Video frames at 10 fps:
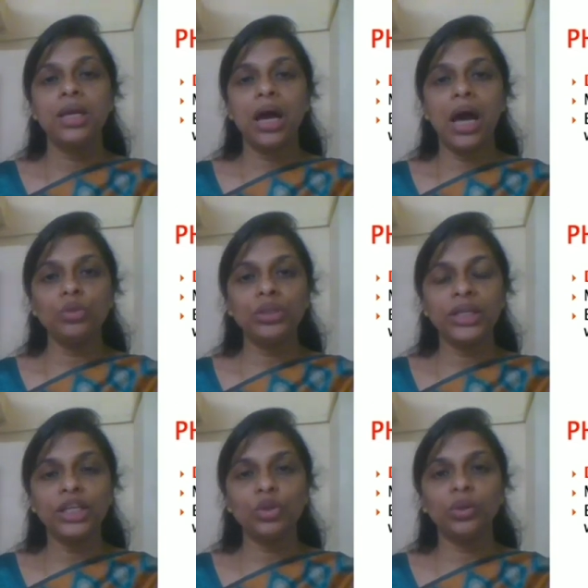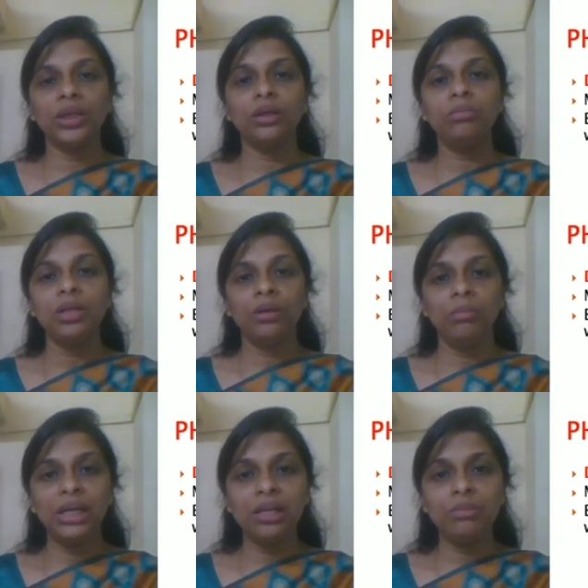outer ectoderm,
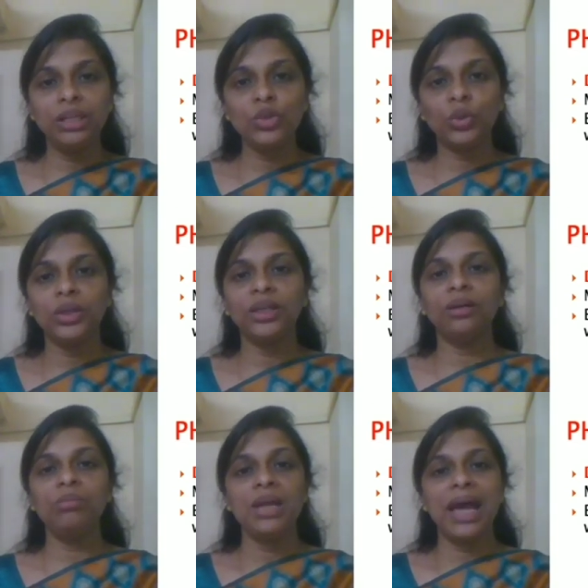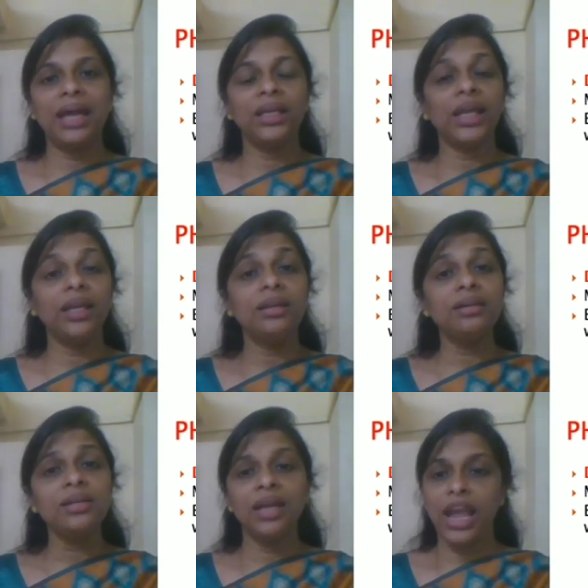middle mesoderm, and
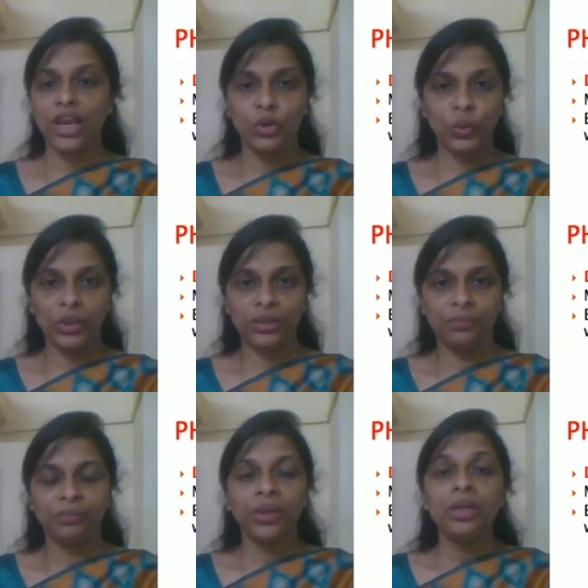inner endoderm.